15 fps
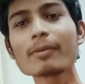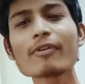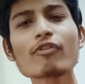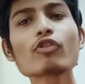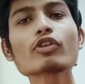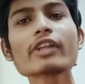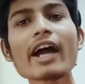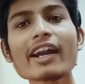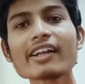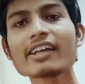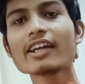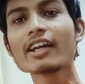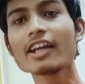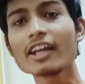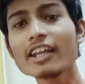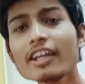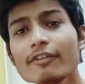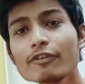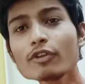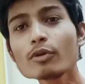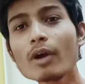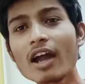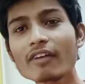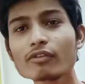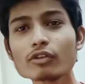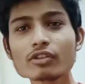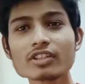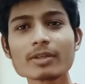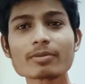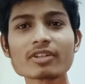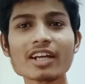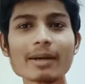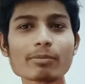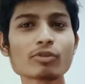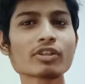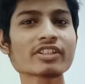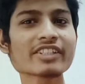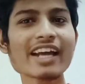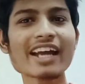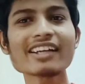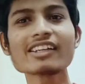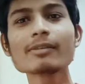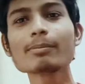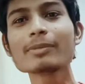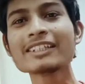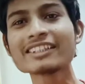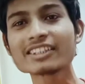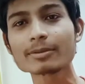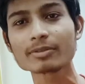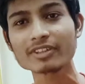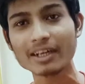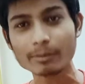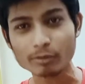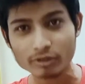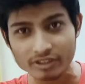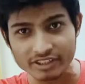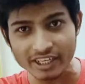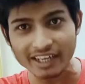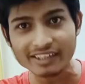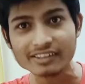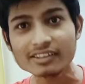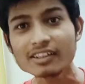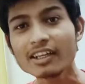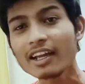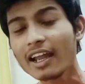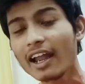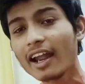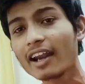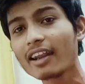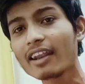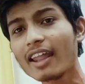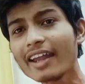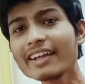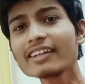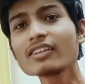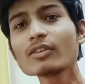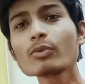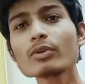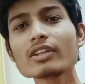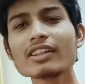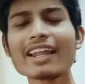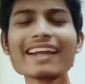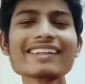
But before that, if you have not subscribed to the channel, please subscribe to the channel and like